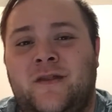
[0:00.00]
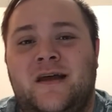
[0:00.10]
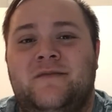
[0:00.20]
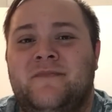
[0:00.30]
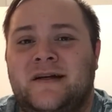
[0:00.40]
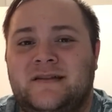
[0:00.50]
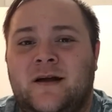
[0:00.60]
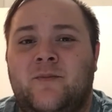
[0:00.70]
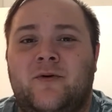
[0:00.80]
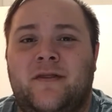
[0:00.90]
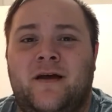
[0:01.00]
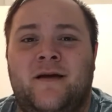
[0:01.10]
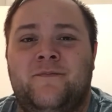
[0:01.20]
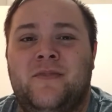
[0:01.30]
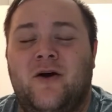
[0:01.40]
They get mixed up with
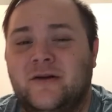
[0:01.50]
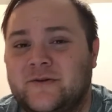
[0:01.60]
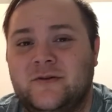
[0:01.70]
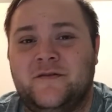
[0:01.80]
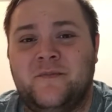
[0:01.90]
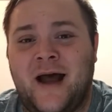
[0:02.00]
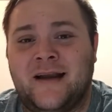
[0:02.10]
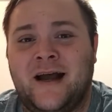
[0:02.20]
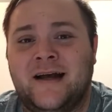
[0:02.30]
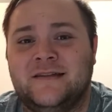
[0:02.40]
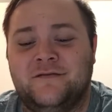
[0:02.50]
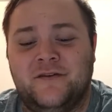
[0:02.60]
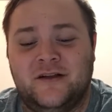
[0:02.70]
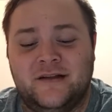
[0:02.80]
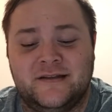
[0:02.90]
all sorts of bad guys and
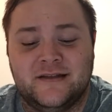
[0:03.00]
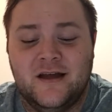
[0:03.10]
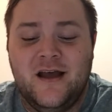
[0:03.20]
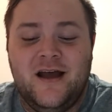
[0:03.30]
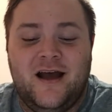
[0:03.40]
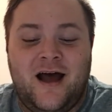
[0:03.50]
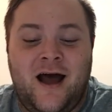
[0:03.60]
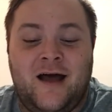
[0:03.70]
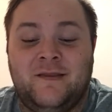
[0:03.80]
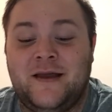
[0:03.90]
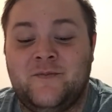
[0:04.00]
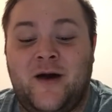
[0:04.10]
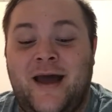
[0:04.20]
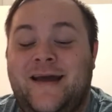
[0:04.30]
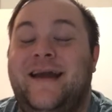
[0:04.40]
villains, led
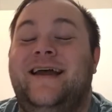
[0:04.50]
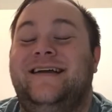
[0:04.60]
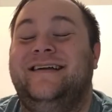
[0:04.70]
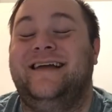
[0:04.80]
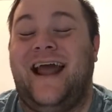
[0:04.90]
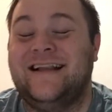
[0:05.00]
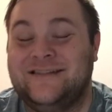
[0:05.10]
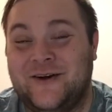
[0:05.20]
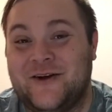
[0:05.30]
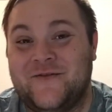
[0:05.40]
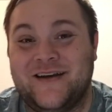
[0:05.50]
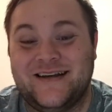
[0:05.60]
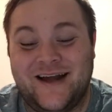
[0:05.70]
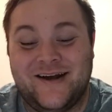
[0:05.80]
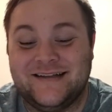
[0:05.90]
by Antonio
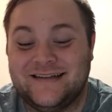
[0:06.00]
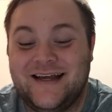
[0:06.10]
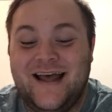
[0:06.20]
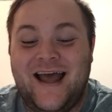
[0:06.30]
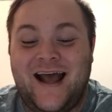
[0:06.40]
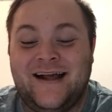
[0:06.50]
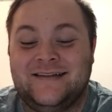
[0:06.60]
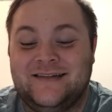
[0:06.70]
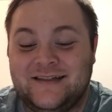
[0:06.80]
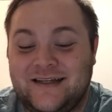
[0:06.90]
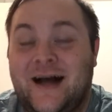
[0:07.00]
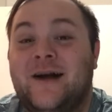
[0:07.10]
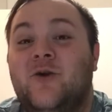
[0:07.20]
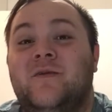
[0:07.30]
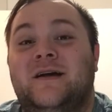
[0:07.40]
Banderas as
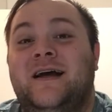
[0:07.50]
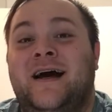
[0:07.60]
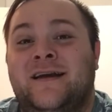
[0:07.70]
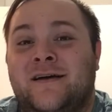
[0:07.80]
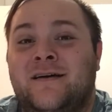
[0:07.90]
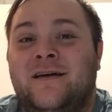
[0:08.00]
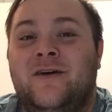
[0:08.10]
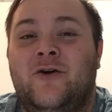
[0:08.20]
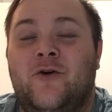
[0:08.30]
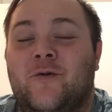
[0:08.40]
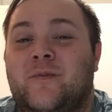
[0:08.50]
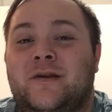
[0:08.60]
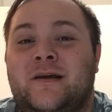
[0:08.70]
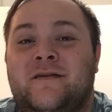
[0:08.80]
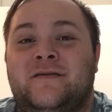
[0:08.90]
Santiago Mancera, who
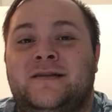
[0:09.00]
believes